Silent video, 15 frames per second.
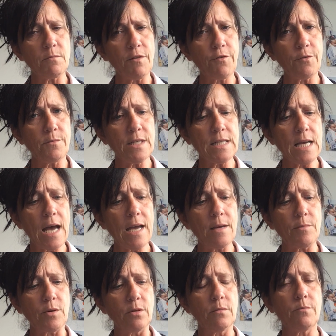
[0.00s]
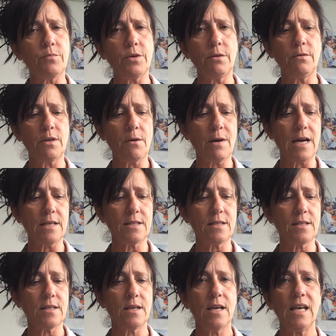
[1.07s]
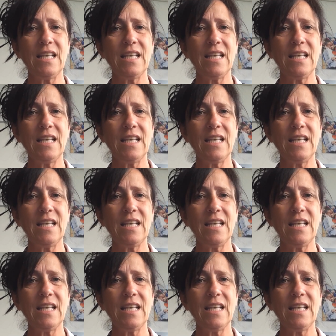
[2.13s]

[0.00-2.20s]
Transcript: me from the table?" Bruno asked.